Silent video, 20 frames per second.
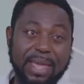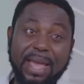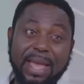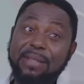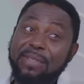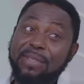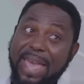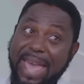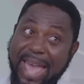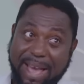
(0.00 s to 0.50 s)

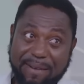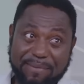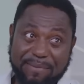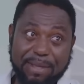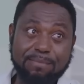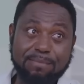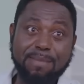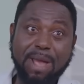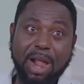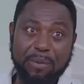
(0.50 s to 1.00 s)
And they have
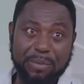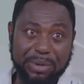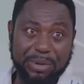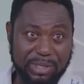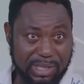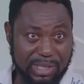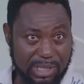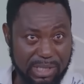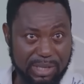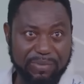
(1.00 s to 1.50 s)
their marriage
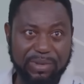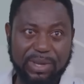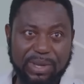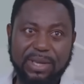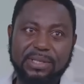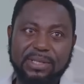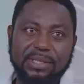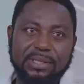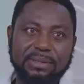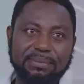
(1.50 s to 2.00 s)

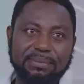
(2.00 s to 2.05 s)
certificate.